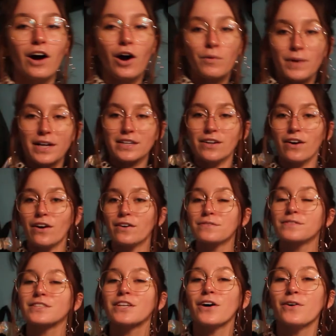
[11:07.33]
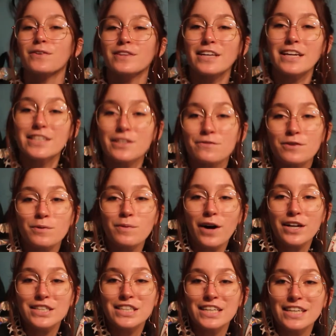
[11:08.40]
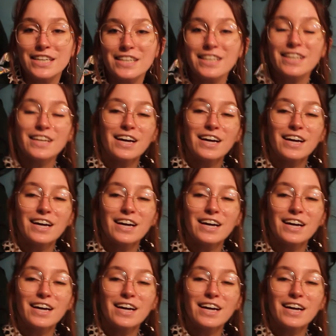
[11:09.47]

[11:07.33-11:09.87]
Alright, y'all, so thank you for watching.